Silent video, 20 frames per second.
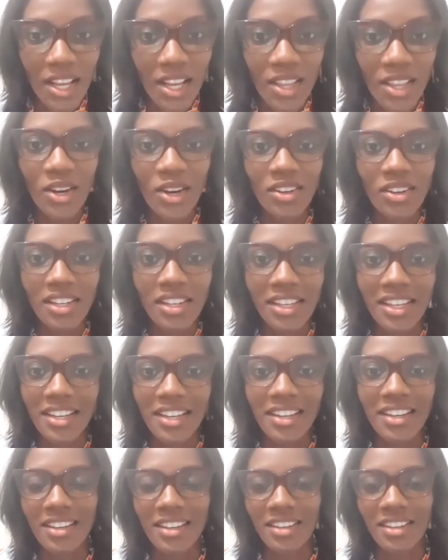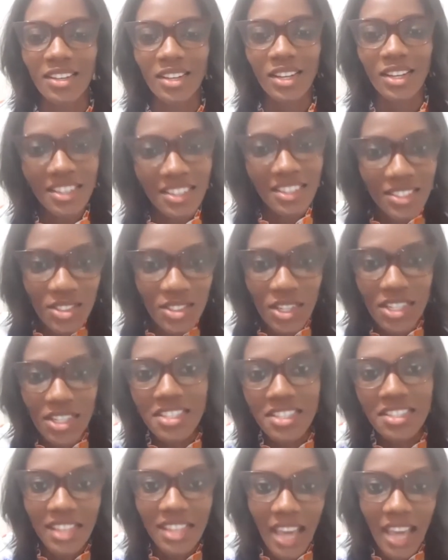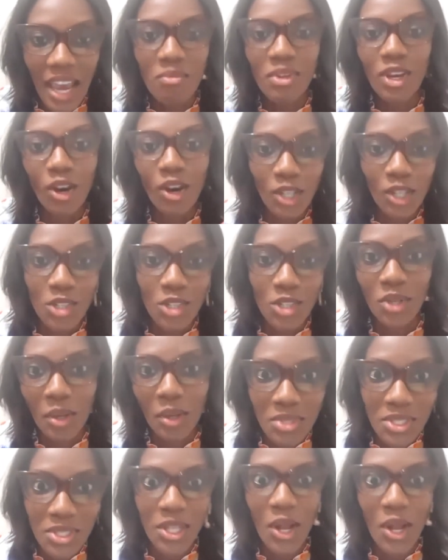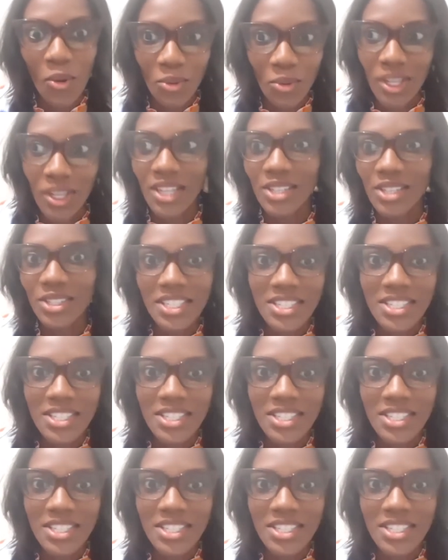there like, just get me on the drips now, like just